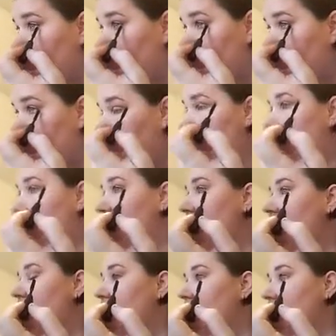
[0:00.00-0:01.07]
in,
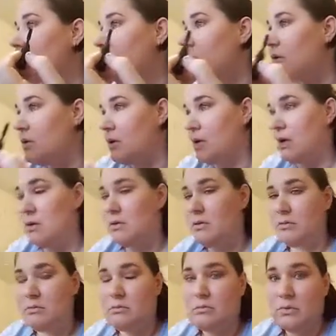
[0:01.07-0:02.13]
you know, like a week,
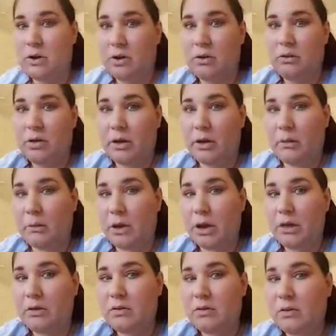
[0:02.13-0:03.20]
so,
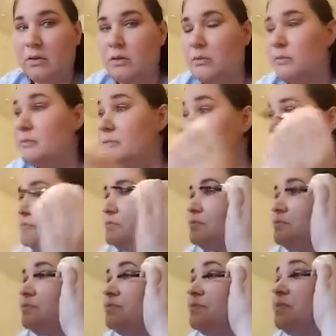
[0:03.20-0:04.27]
or
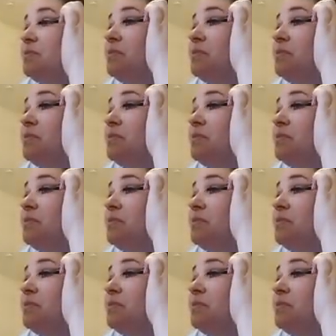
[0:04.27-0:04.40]
two.